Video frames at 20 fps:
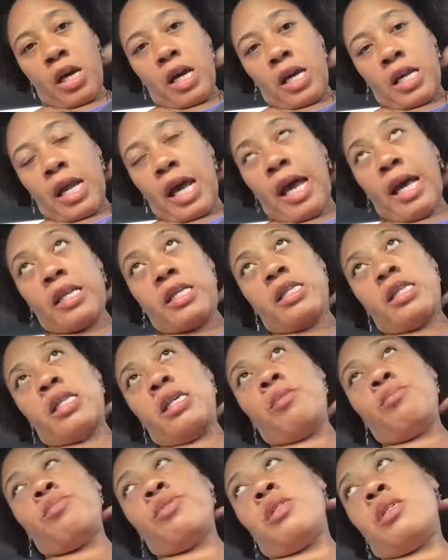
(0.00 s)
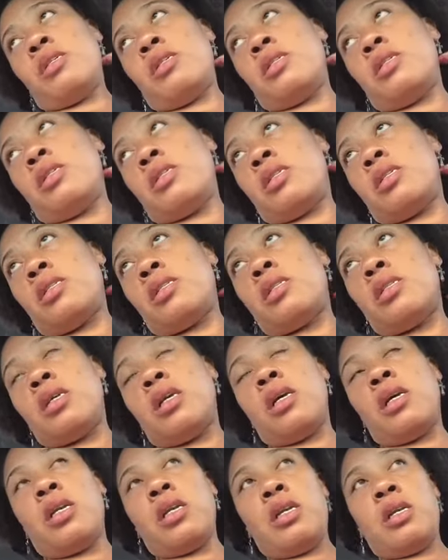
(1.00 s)
And I attempted to
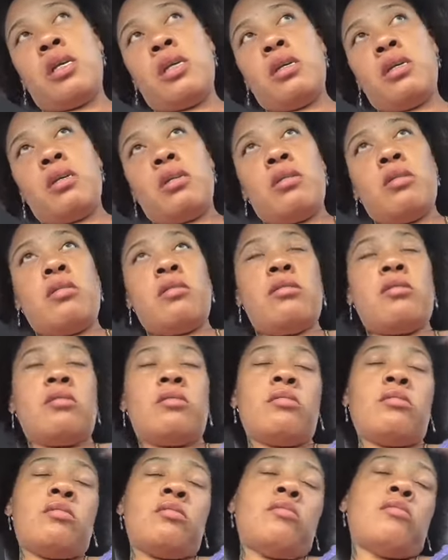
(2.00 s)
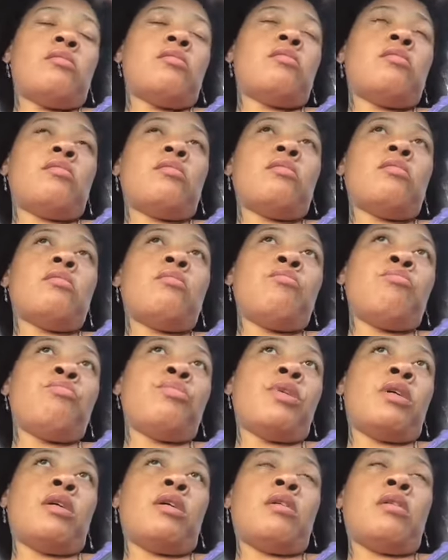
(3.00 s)
study,
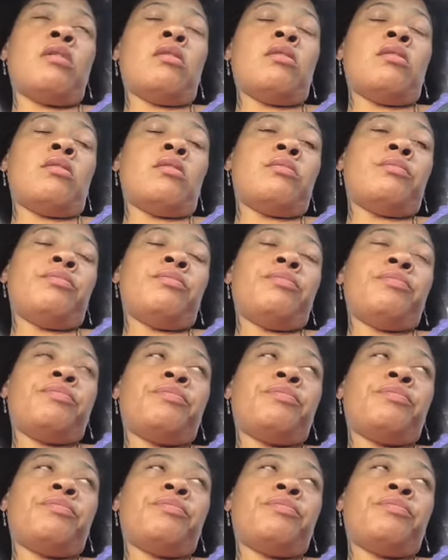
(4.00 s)
but um,